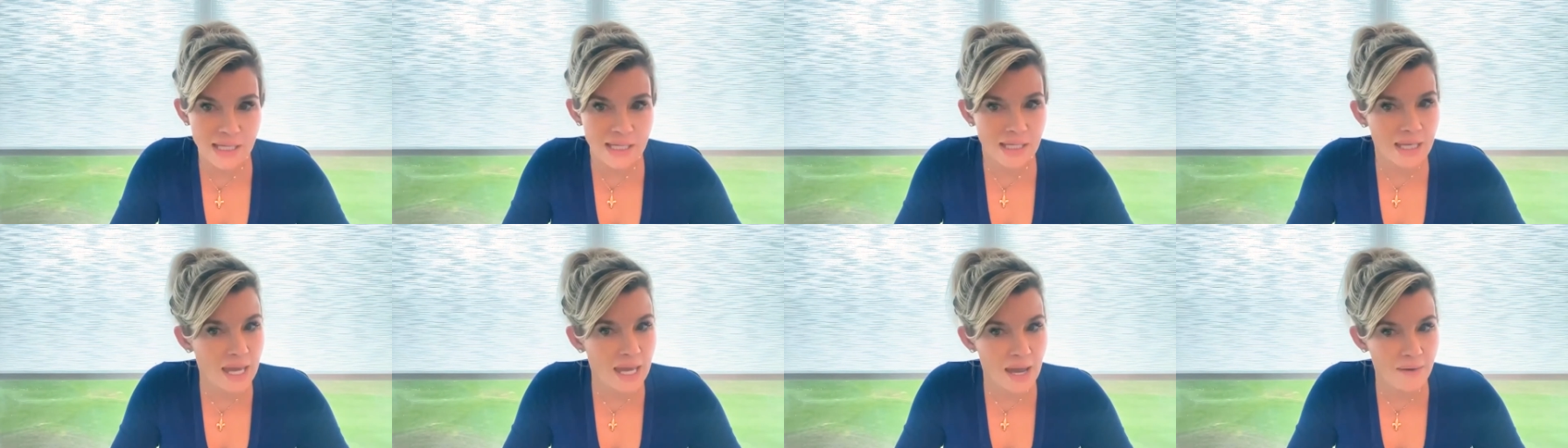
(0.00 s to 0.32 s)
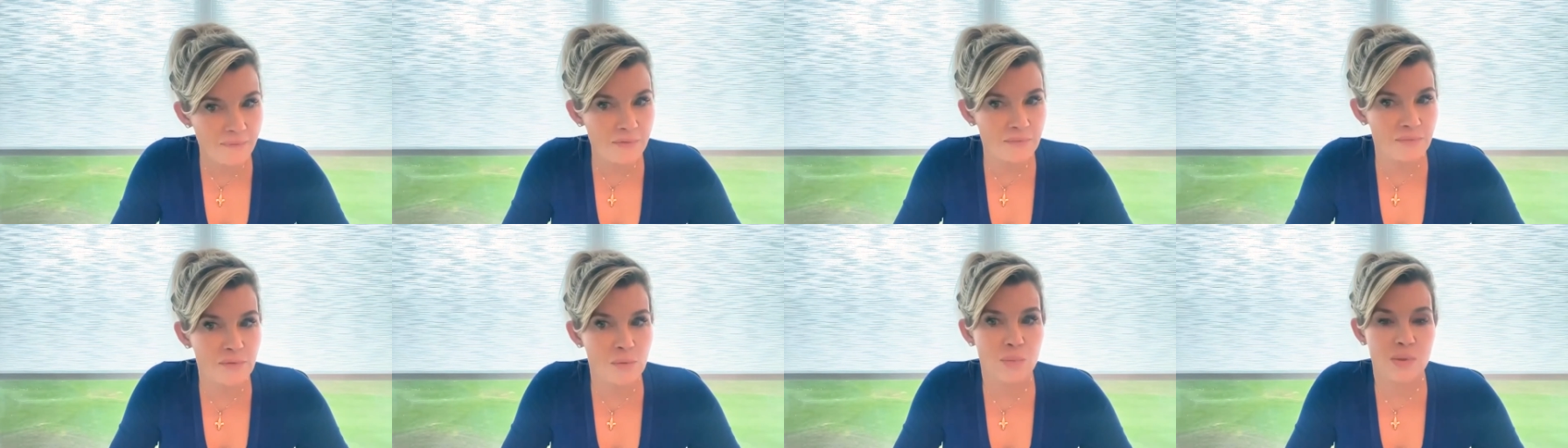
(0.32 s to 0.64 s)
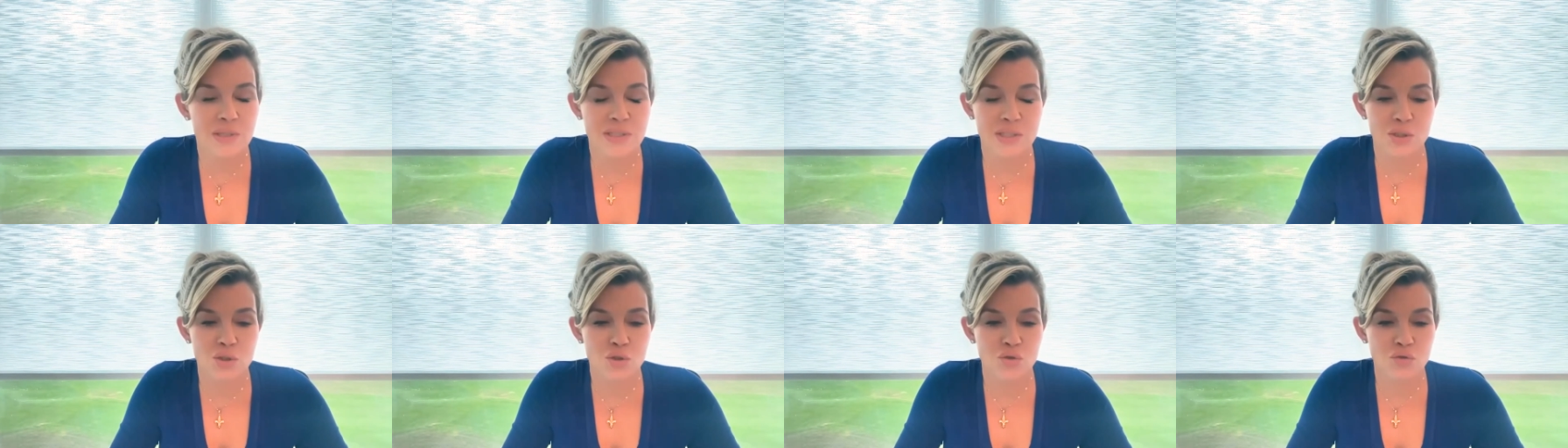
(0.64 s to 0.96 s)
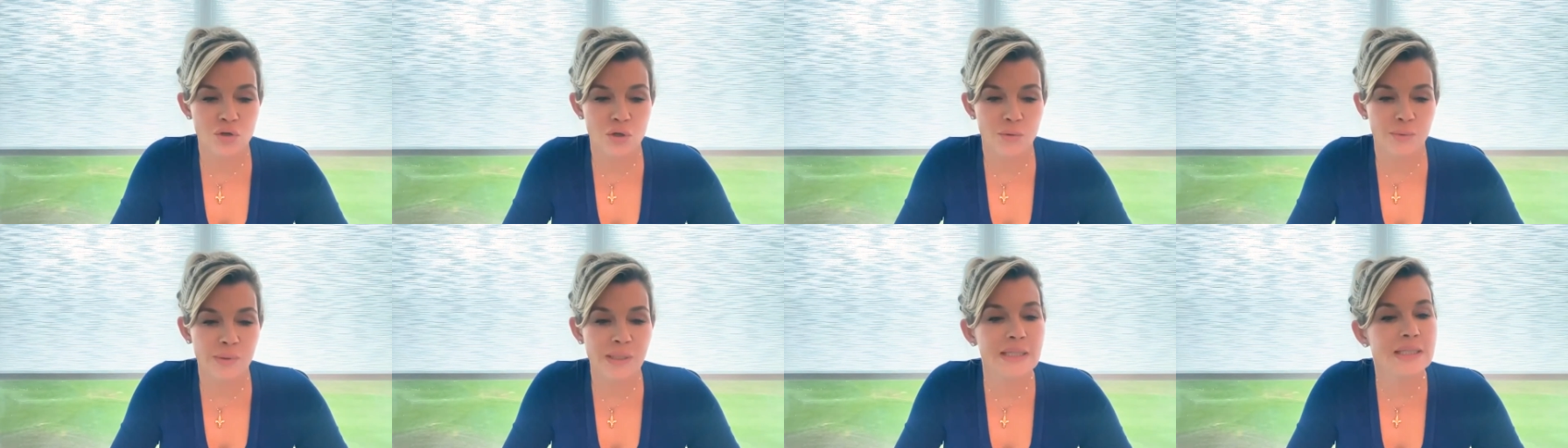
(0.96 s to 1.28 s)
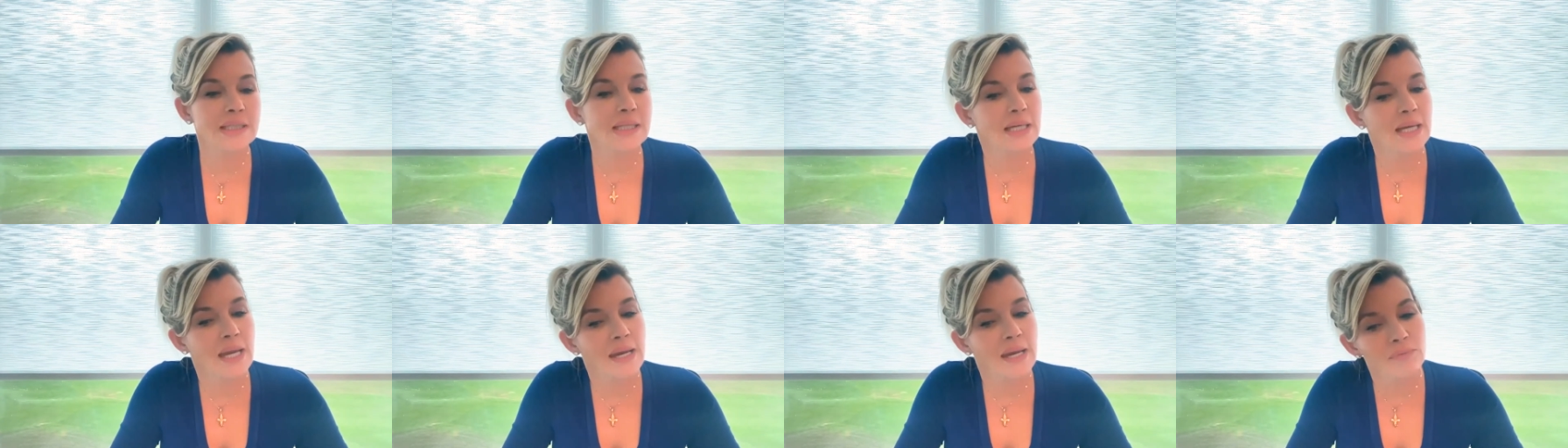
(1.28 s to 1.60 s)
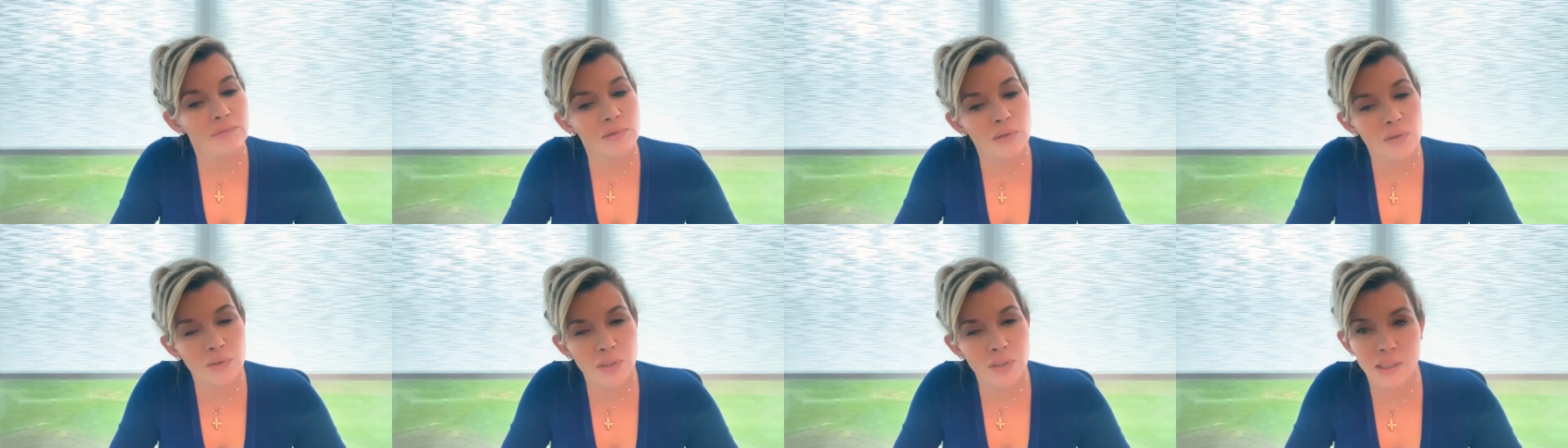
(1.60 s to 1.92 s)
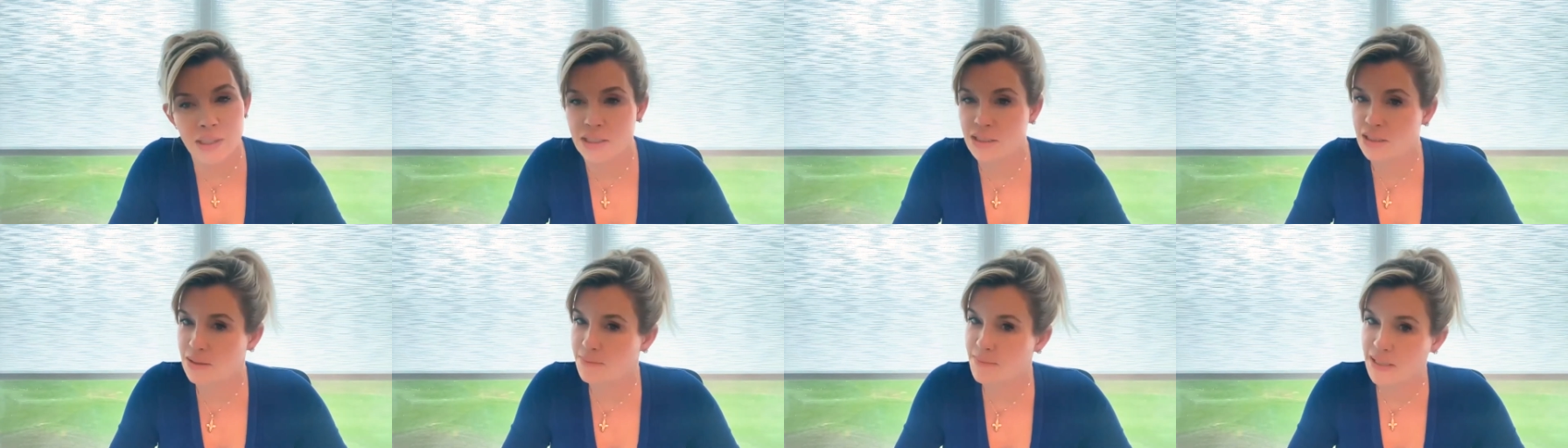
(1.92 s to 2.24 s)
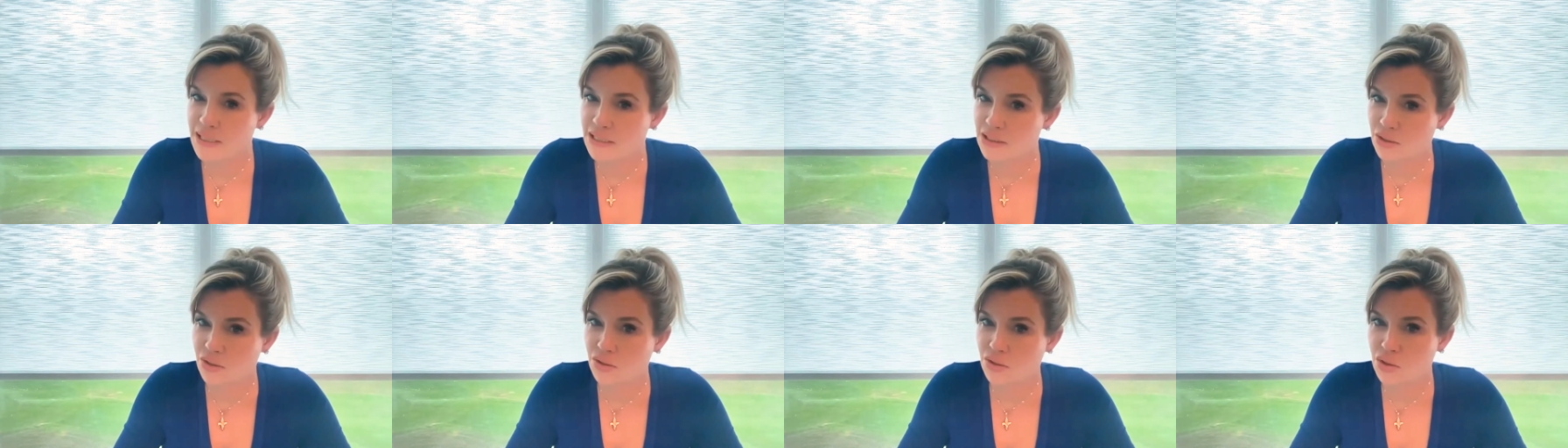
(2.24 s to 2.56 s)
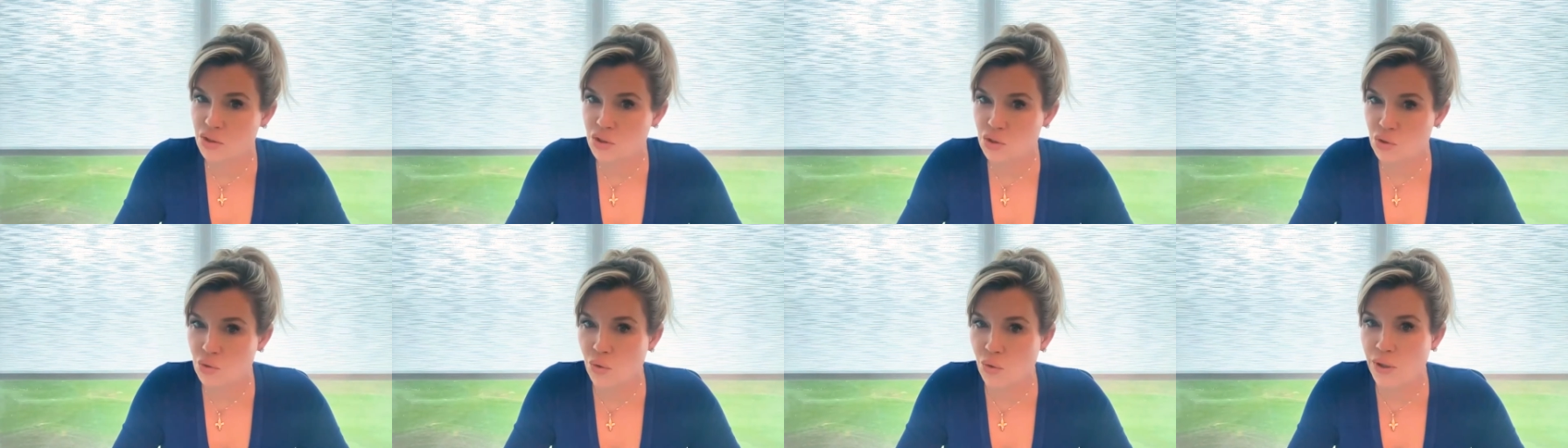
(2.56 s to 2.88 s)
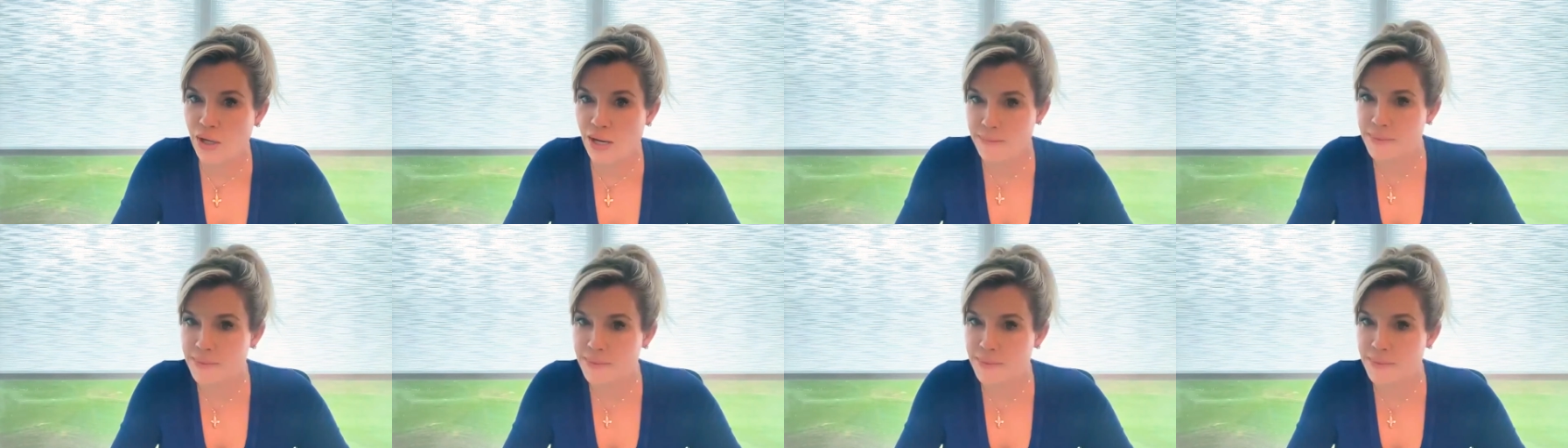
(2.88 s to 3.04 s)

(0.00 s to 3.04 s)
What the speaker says: Like half of it wasn't true. And he's like, I wrote it because it makes a good story.